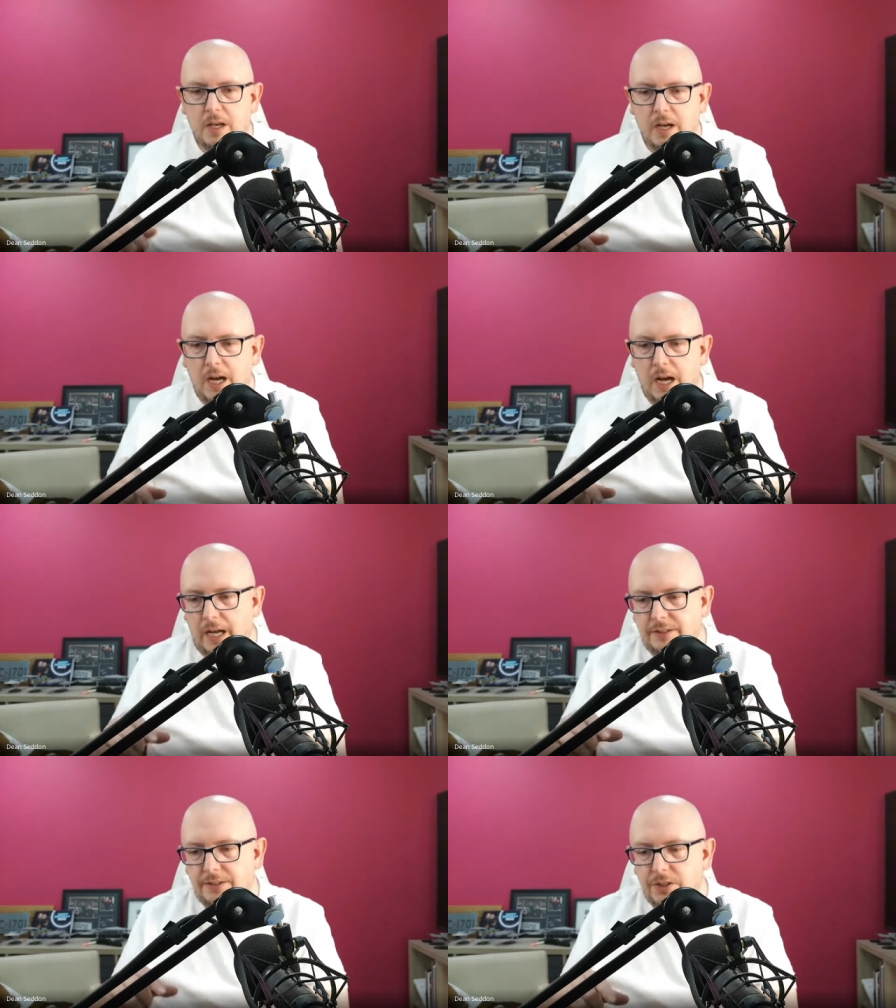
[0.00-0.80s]

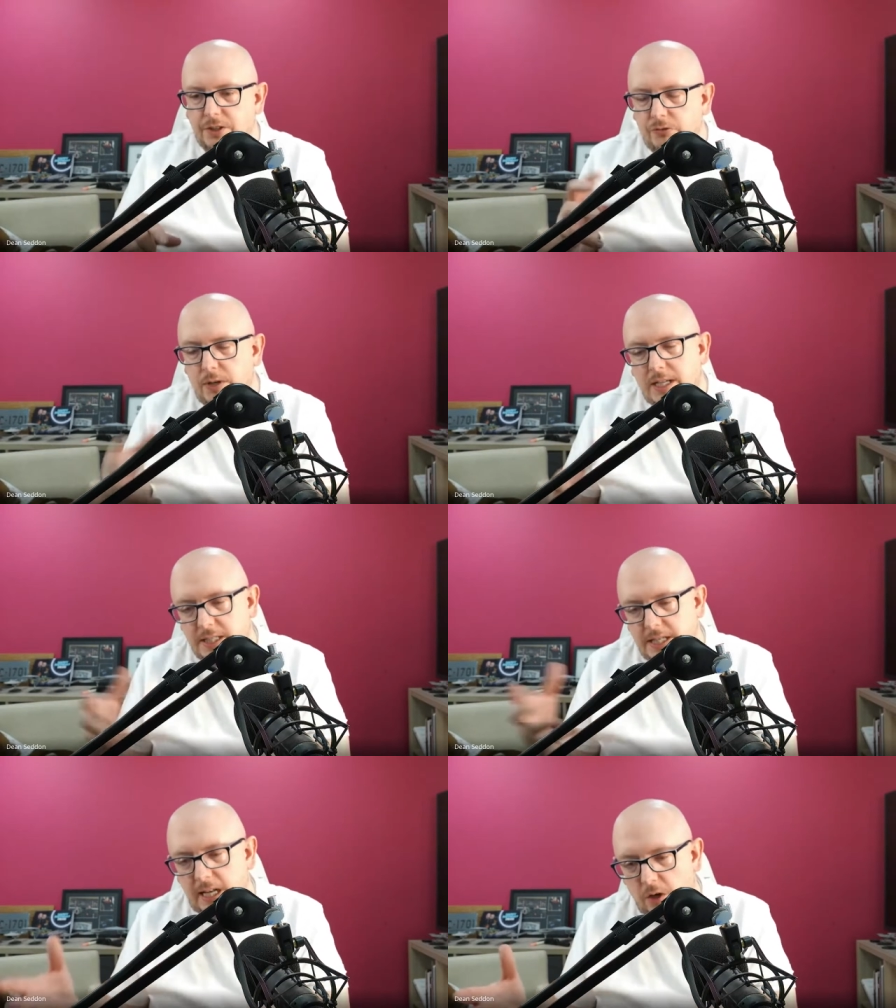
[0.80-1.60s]
And the reason
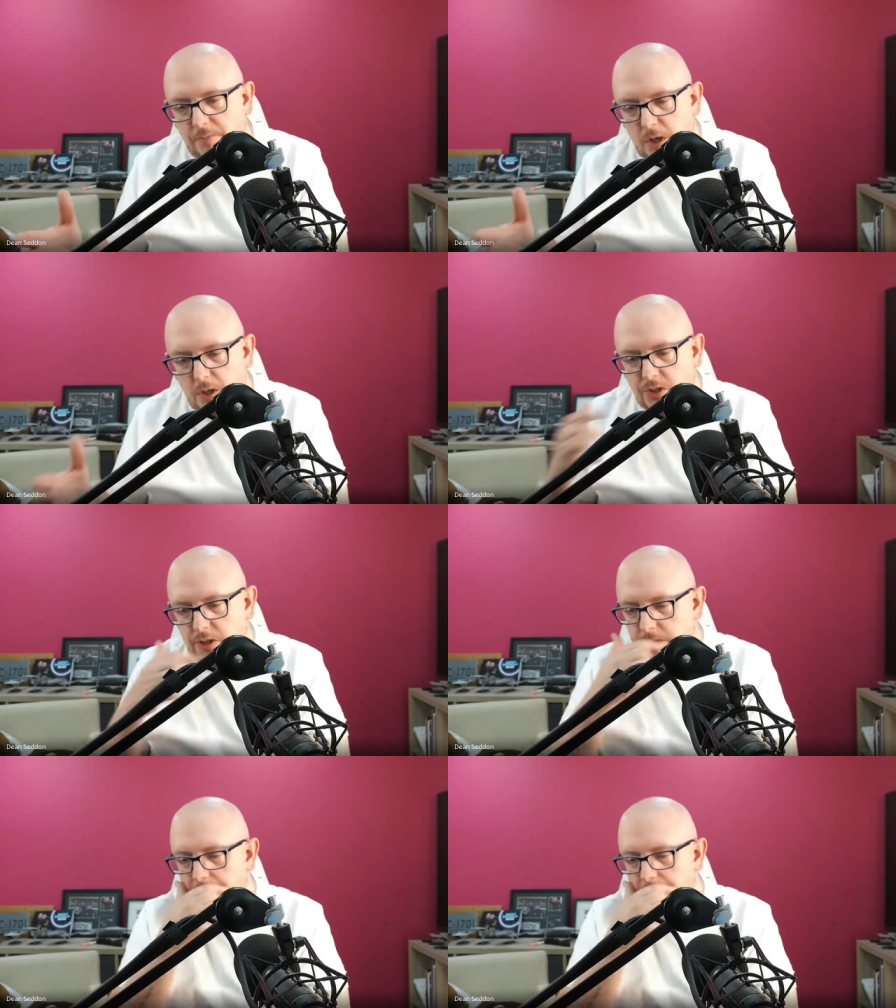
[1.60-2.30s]
Elon Musk